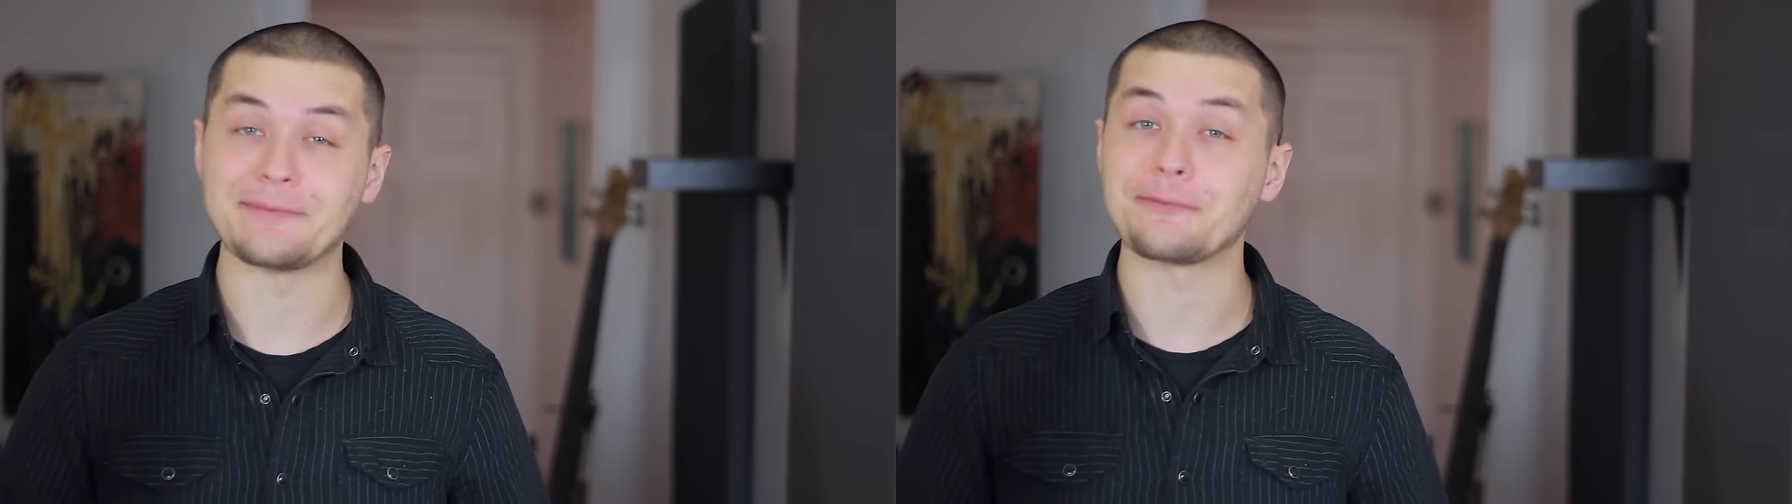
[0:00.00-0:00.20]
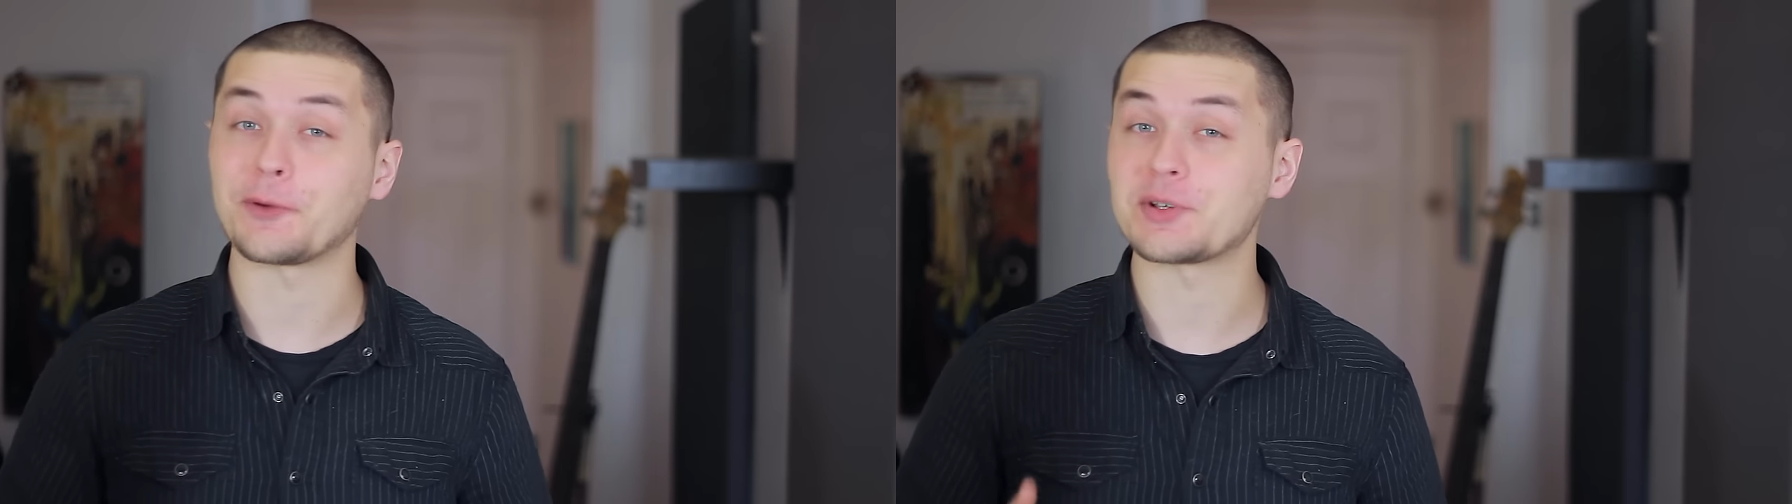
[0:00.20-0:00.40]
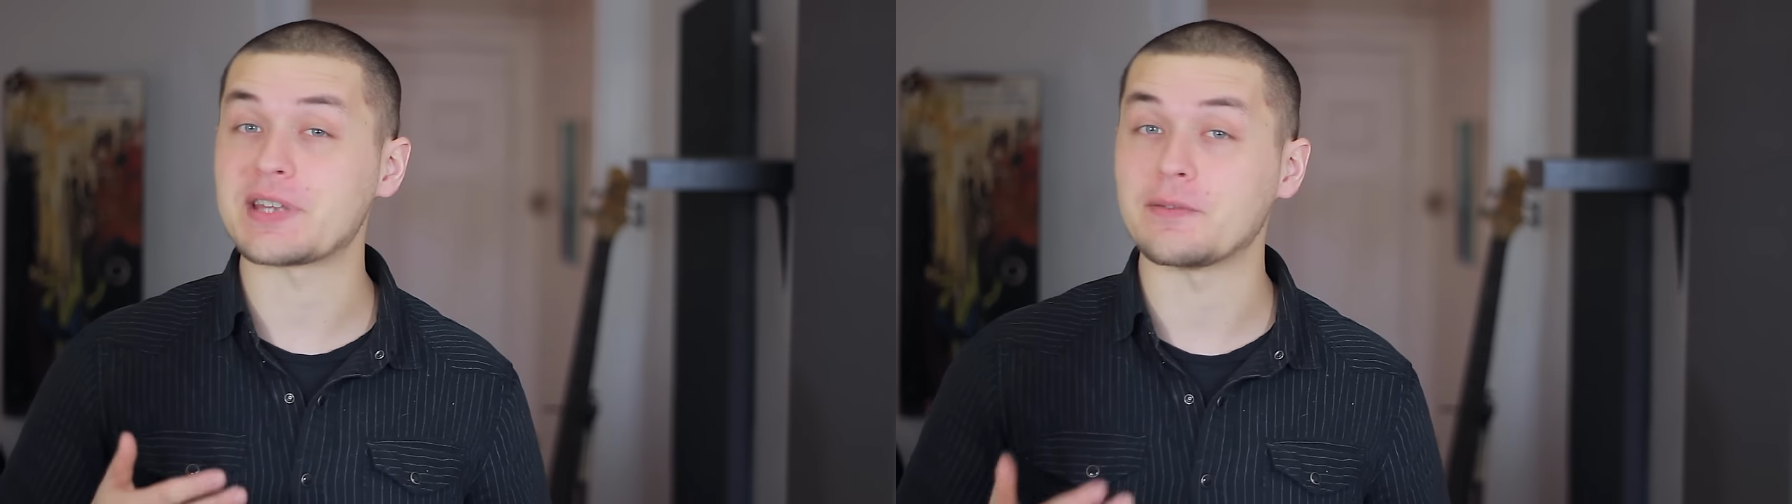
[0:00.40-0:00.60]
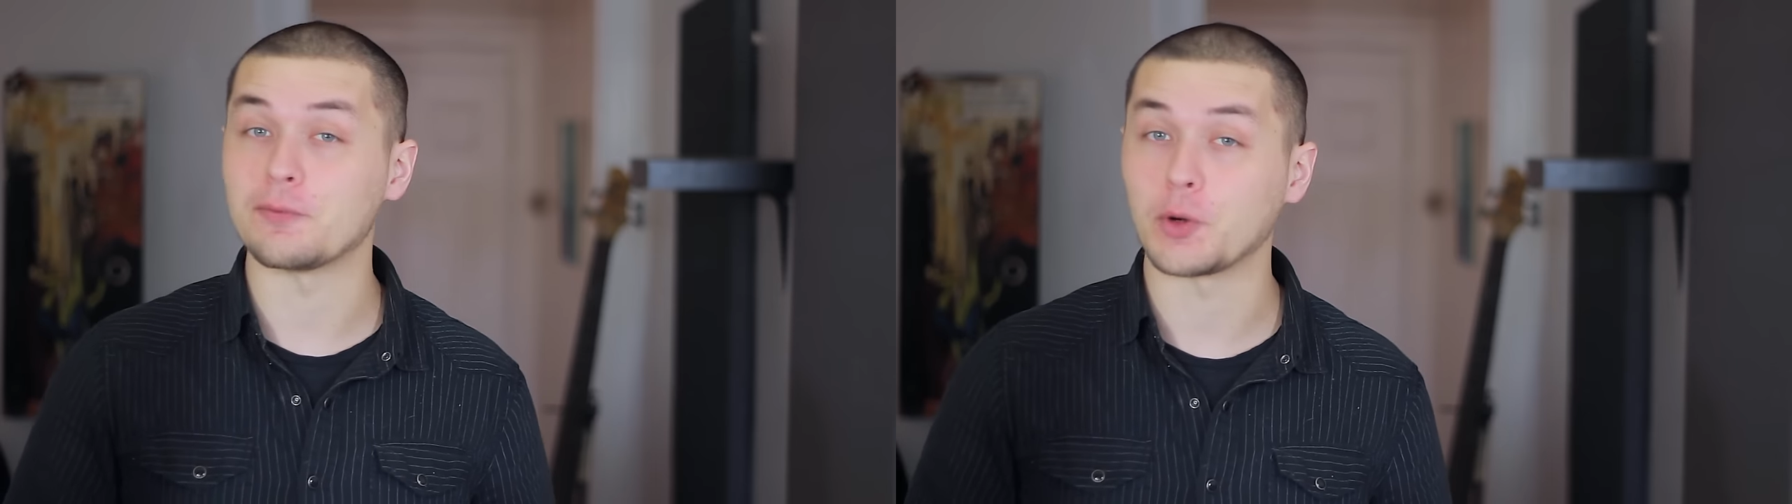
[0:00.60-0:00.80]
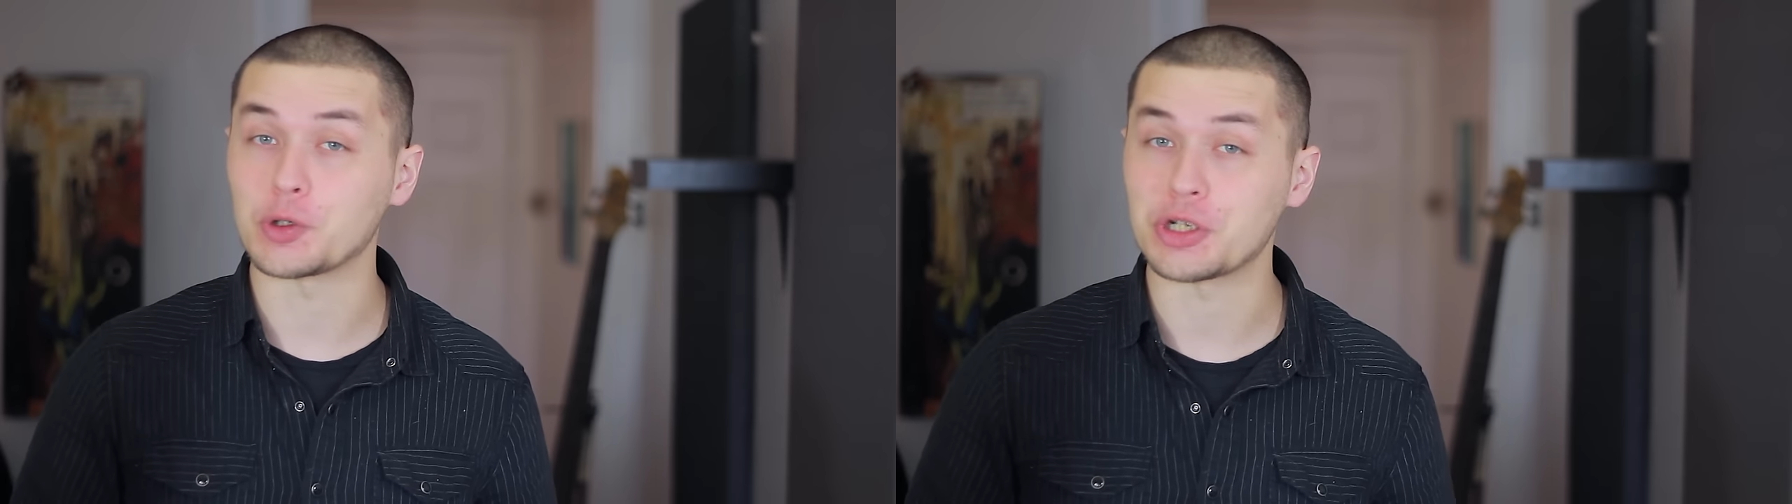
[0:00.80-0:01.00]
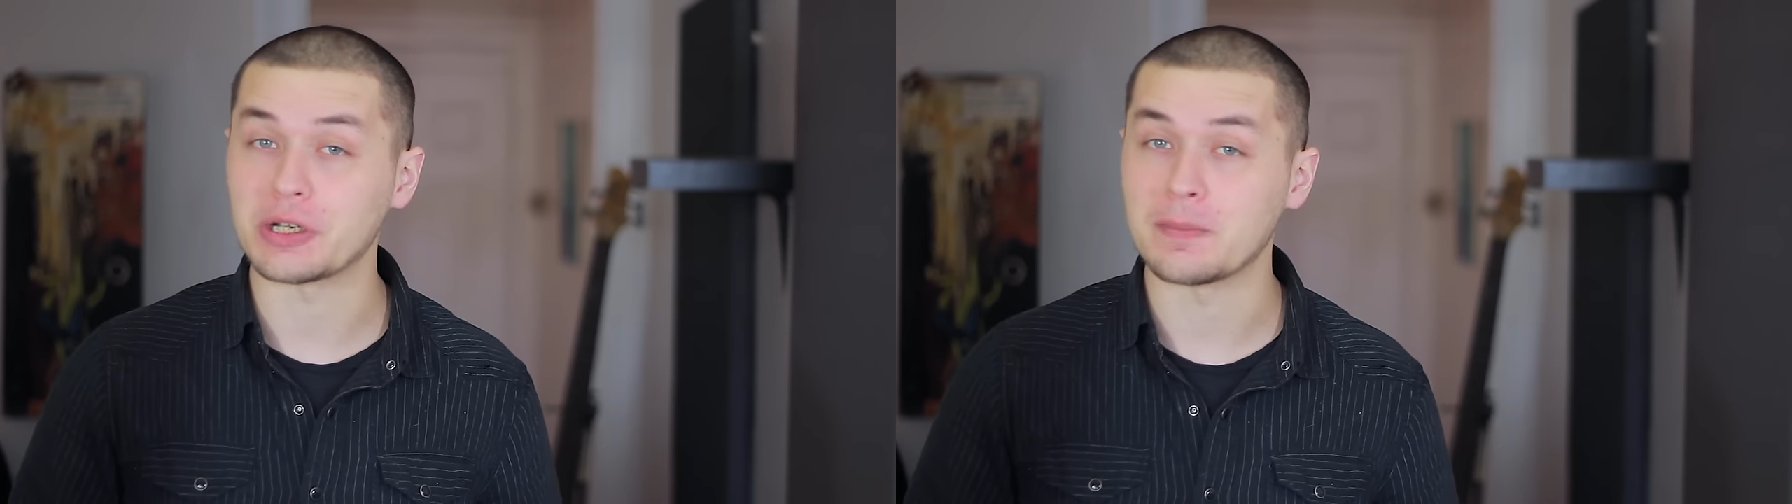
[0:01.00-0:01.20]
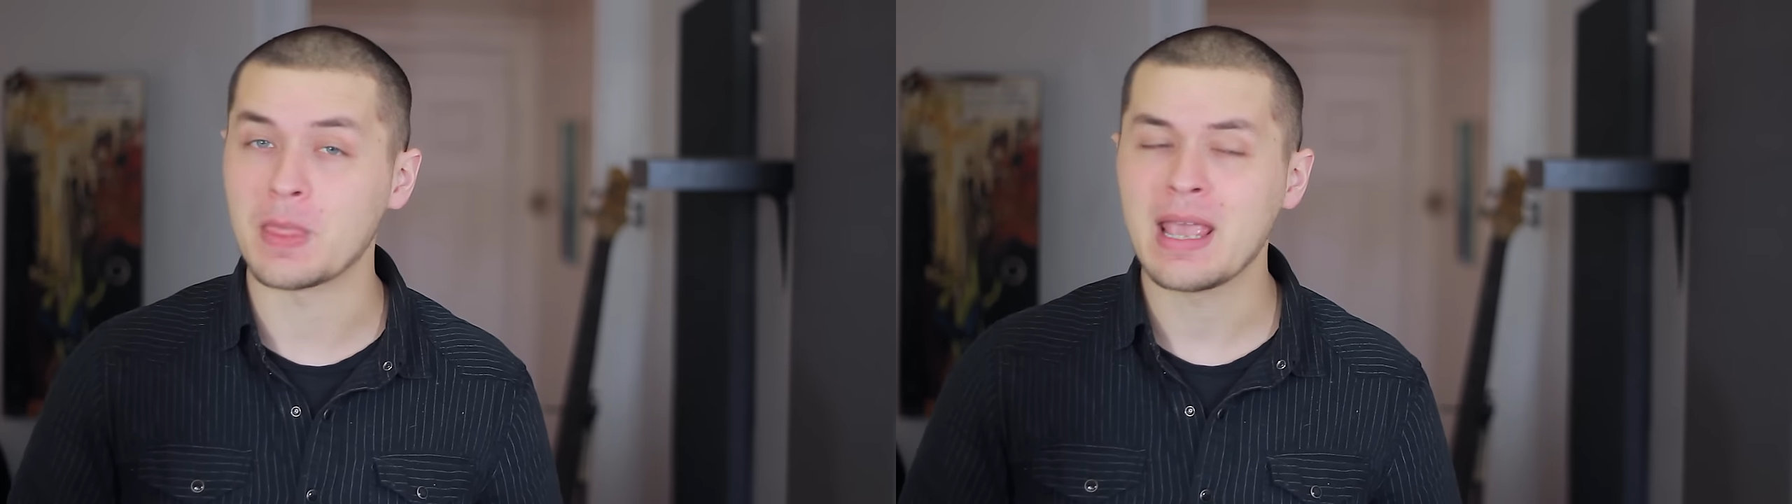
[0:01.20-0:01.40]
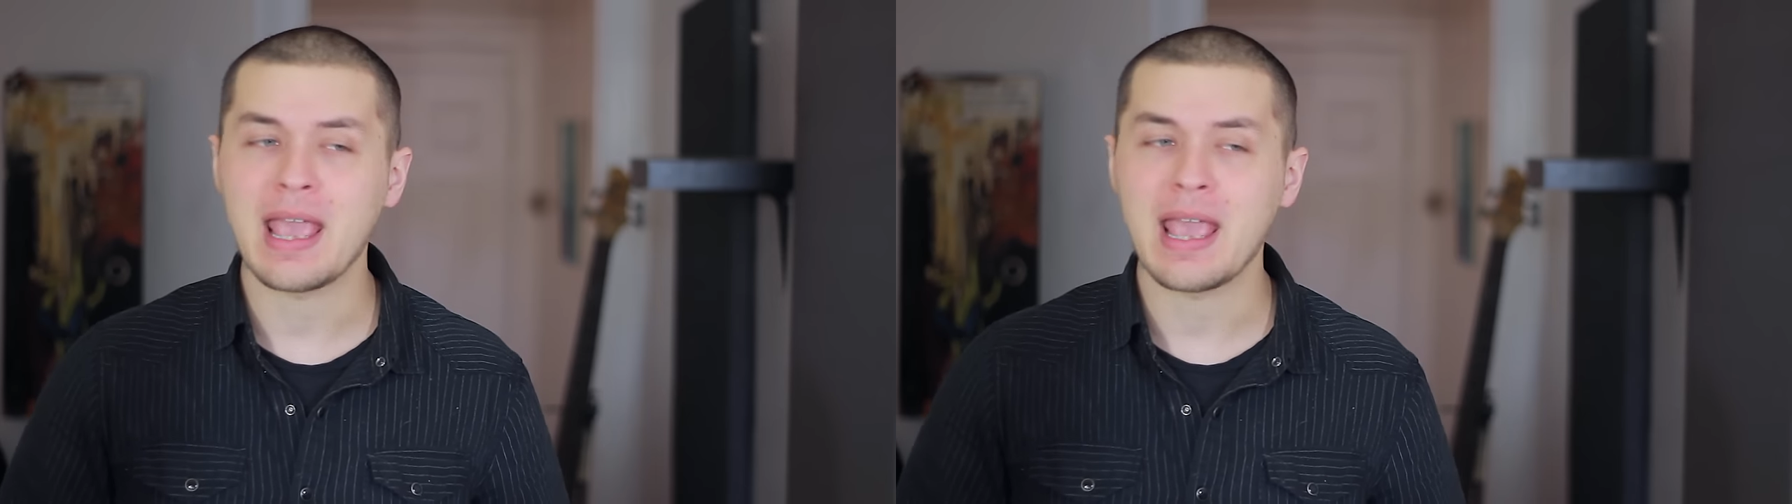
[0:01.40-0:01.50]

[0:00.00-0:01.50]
in first inversion.